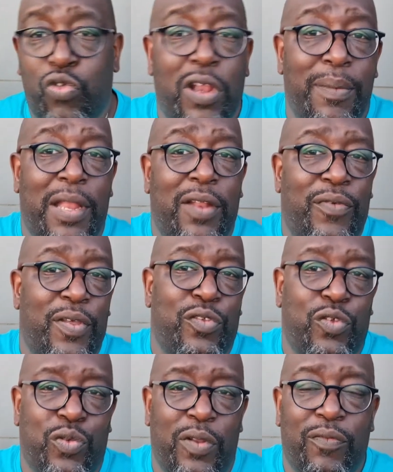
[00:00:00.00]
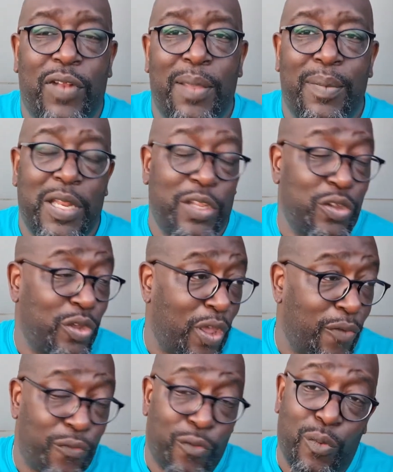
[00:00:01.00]
trying to manifest your twin flame, and then you
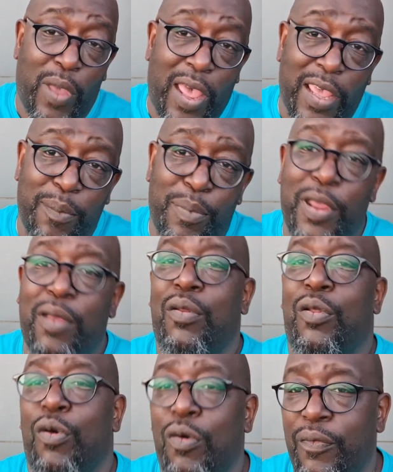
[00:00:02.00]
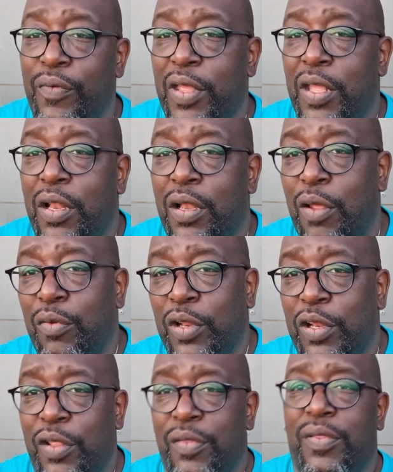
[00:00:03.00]
go through a period of
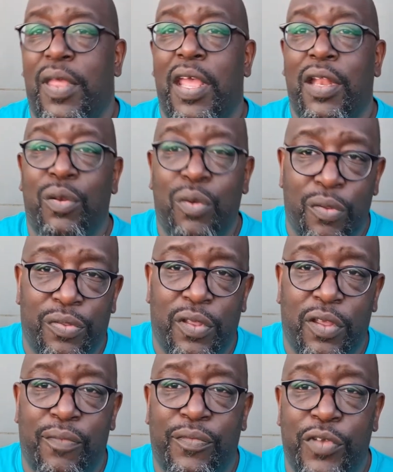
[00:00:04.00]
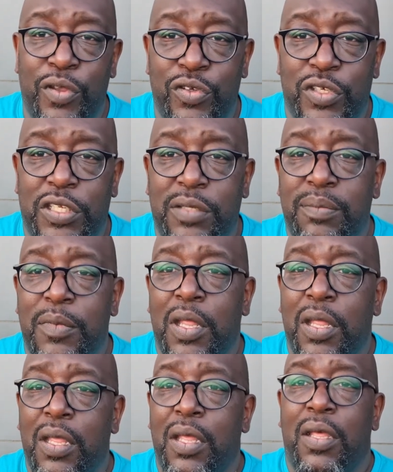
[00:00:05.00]
loneliness and loss and confusion,
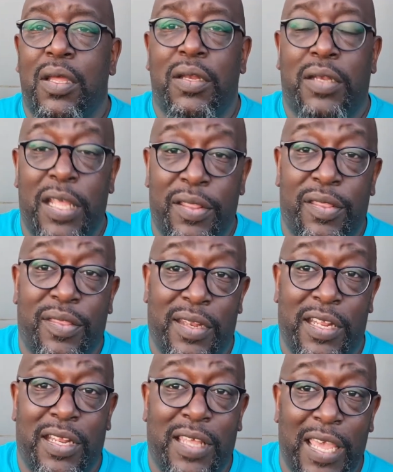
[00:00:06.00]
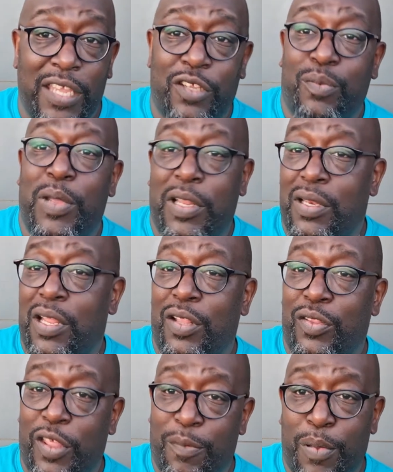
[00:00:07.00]
this is an indication when
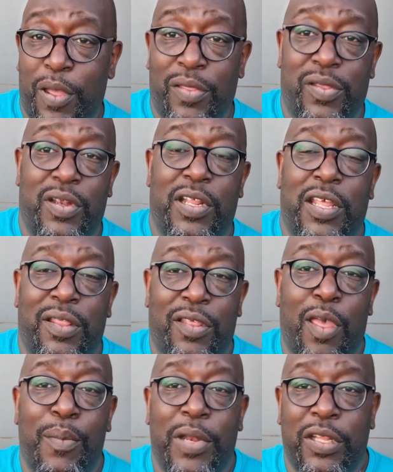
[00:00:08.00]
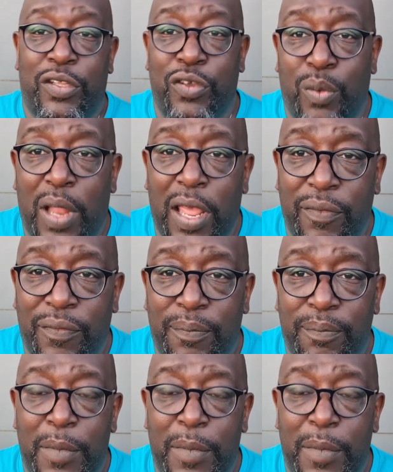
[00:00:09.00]
this person is coming into your life